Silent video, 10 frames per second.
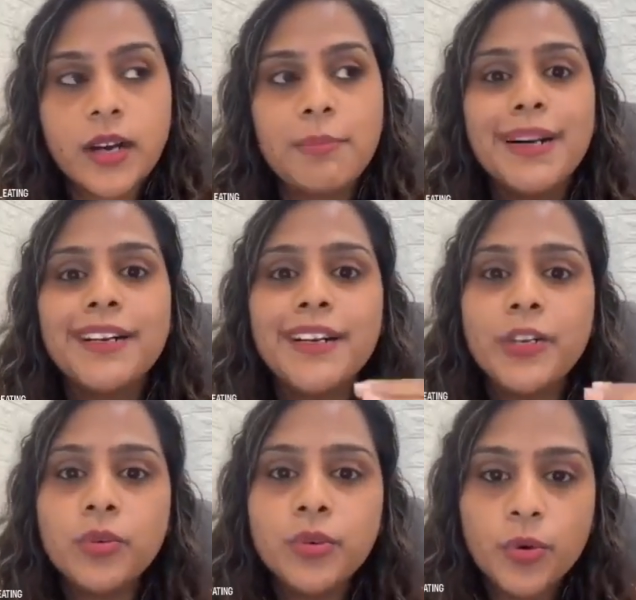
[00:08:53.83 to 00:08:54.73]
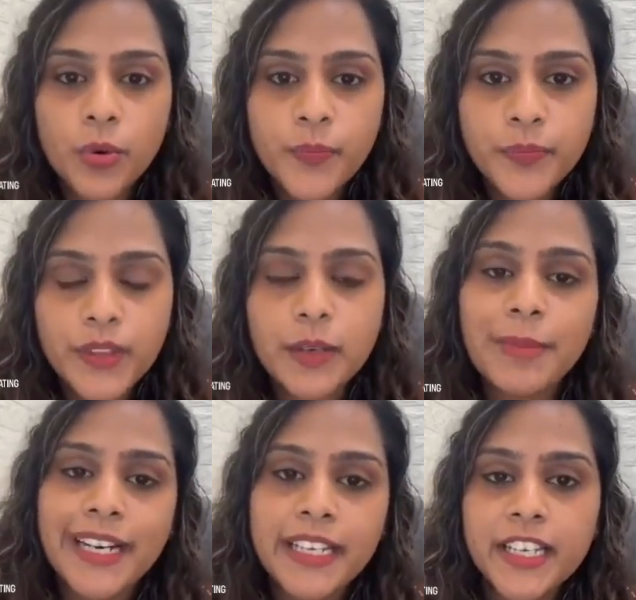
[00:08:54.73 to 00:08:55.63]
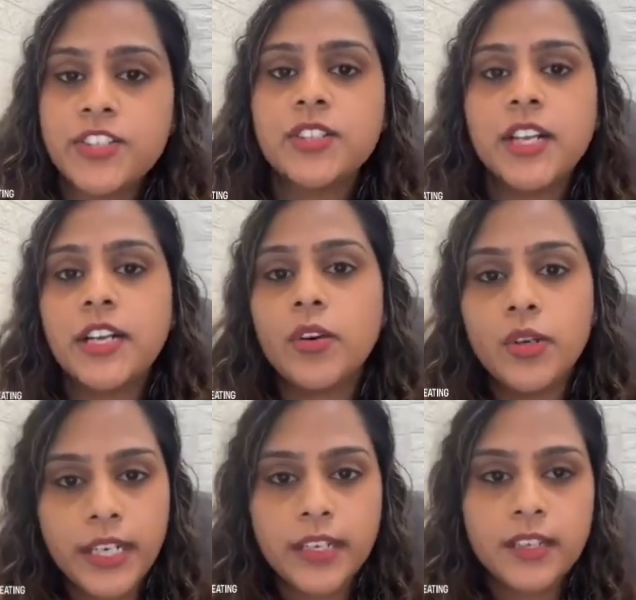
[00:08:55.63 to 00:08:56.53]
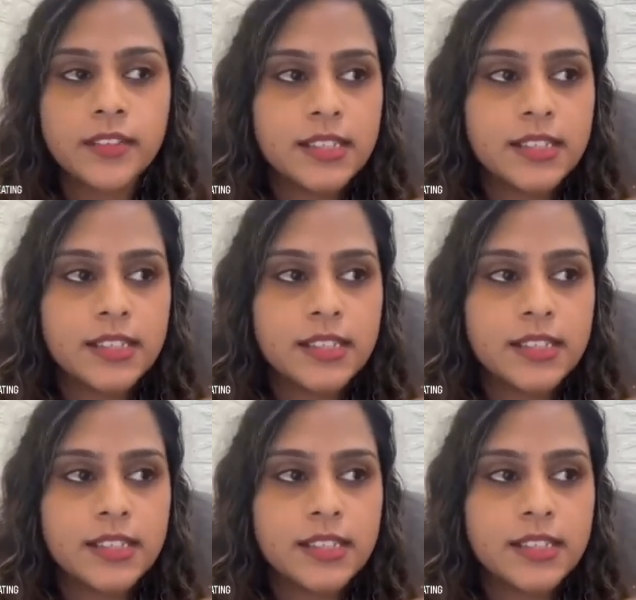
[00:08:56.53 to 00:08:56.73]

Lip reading: But did you know the medication that you're taking,